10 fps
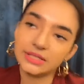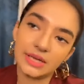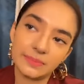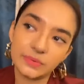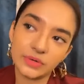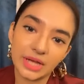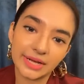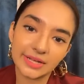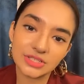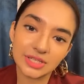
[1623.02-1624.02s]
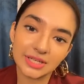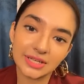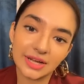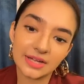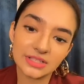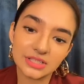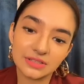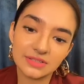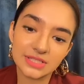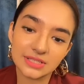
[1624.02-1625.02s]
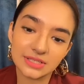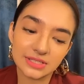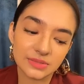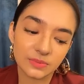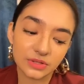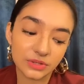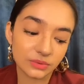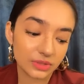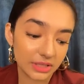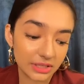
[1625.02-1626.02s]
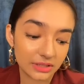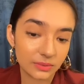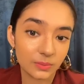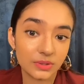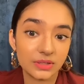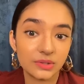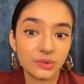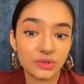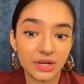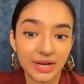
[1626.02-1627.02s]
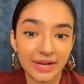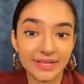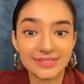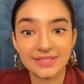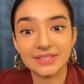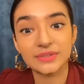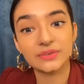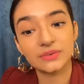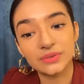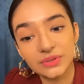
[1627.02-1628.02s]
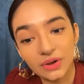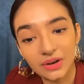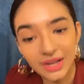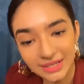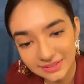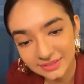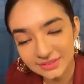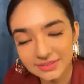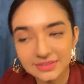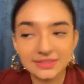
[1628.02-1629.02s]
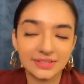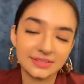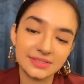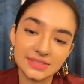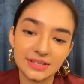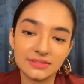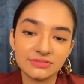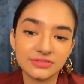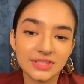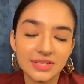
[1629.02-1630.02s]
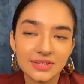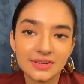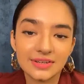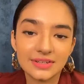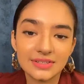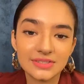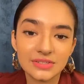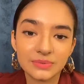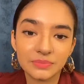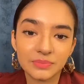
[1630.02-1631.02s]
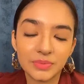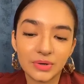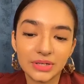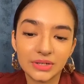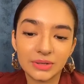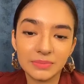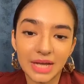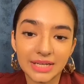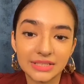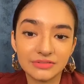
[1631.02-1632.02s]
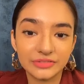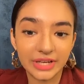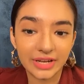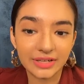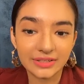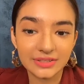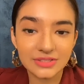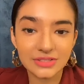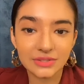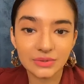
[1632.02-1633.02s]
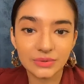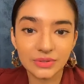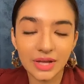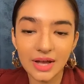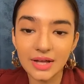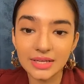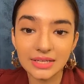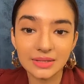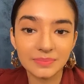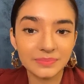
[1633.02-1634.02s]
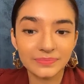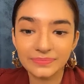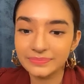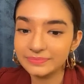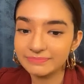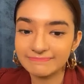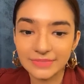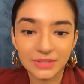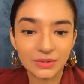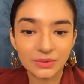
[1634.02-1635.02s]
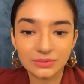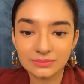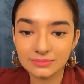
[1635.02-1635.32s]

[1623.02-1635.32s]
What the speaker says: ki aapko kya kya chahiye IGTV series, what do you think will look nice, and you know, you all like it and stuff. So I'm probably gonna be active there. So yeah, keep, you know,